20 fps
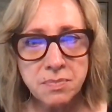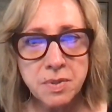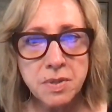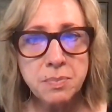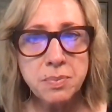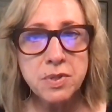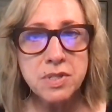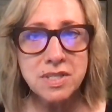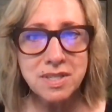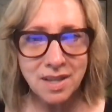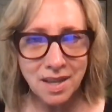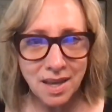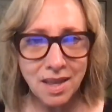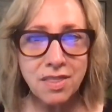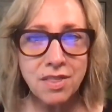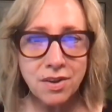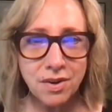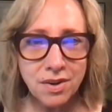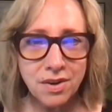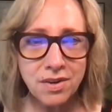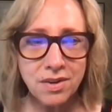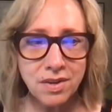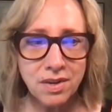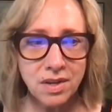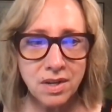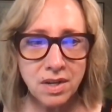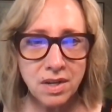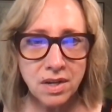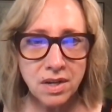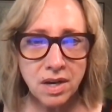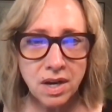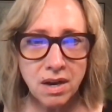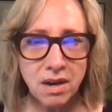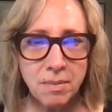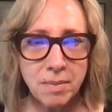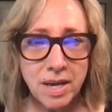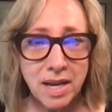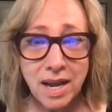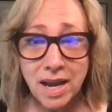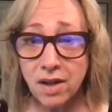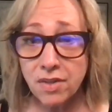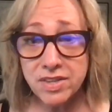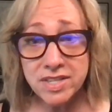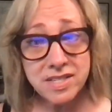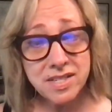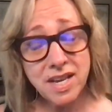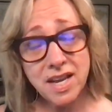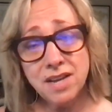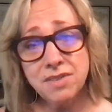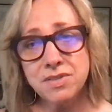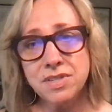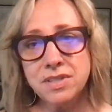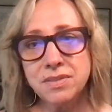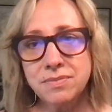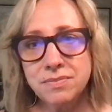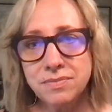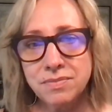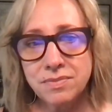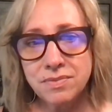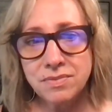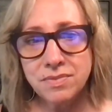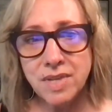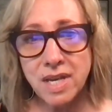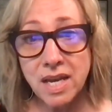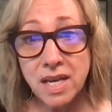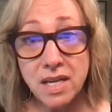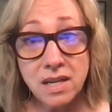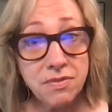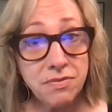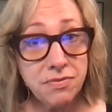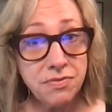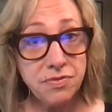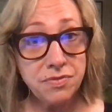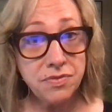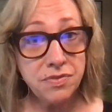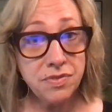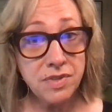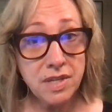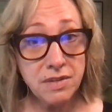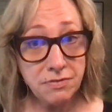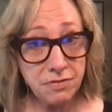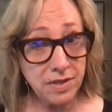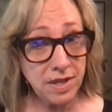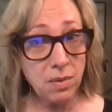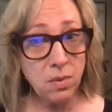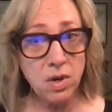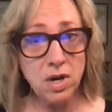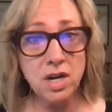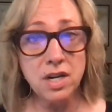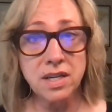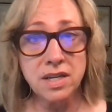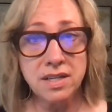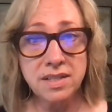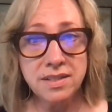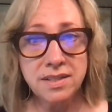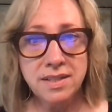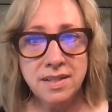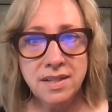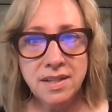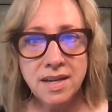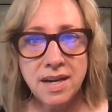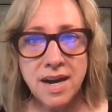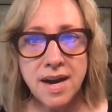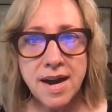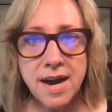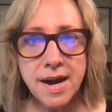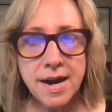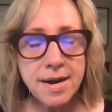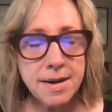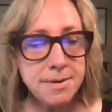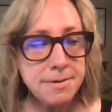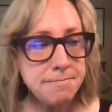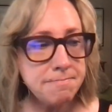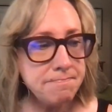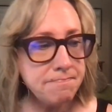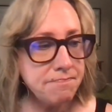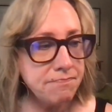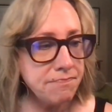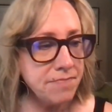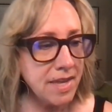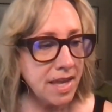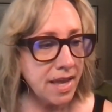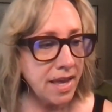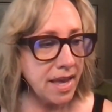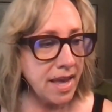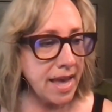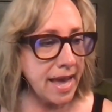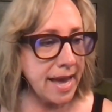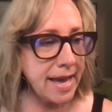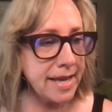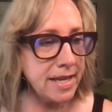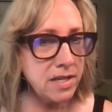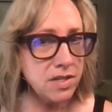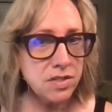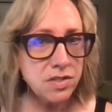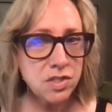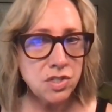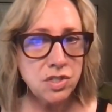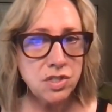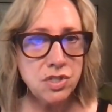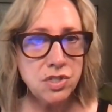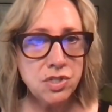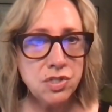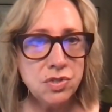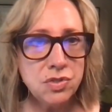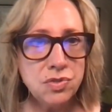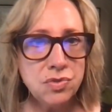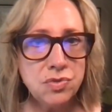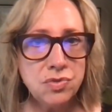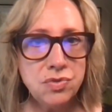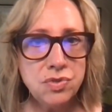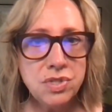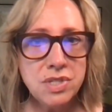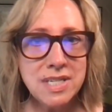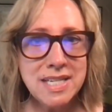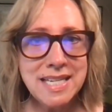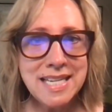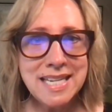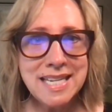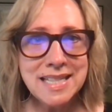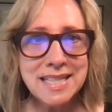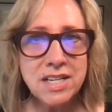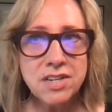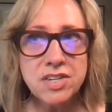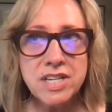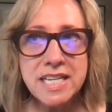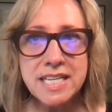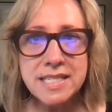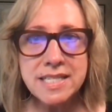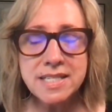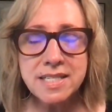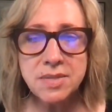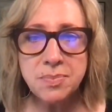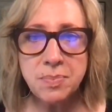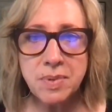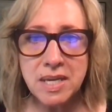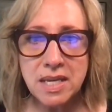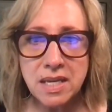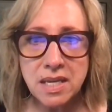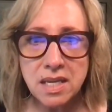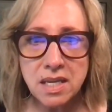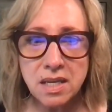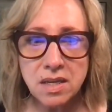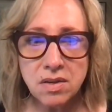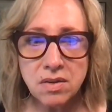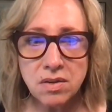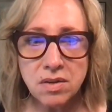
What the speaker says: been put together, and how they sound, and if they work. And there needs to be